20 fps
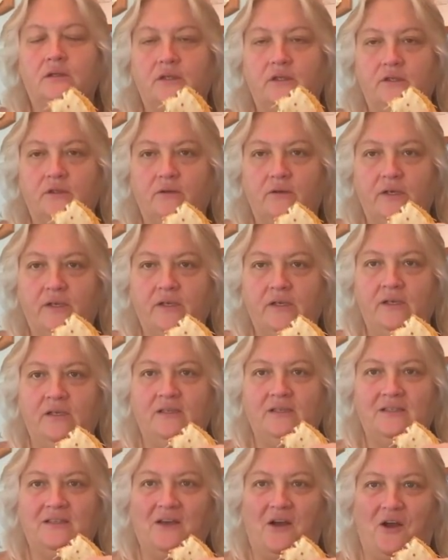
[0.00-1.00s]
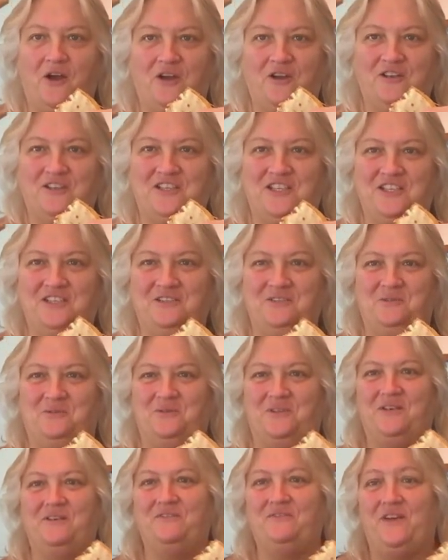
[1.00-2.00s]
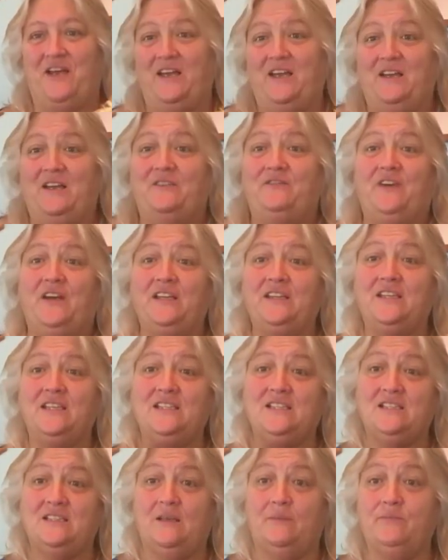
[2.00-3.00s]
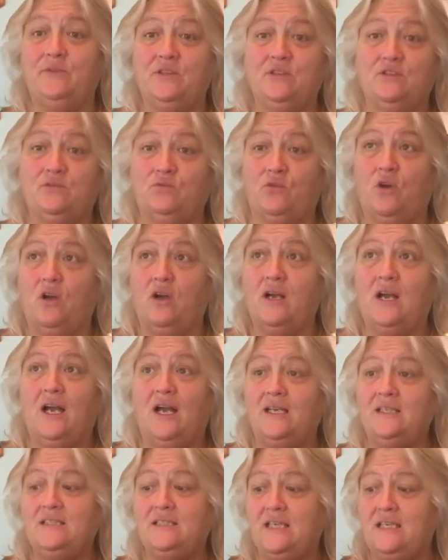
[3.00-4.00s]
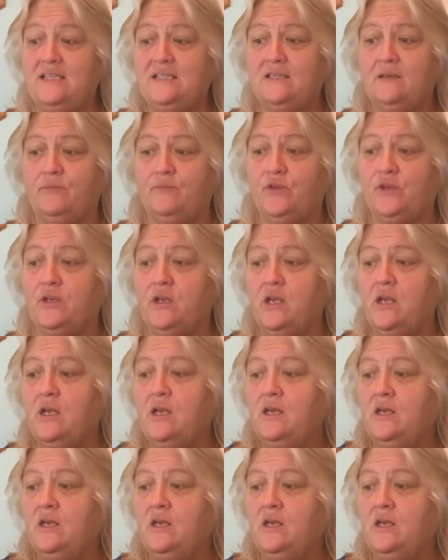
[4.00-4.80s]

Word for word: You know, I argue whatever. If I, if I think something's wrong, I say something.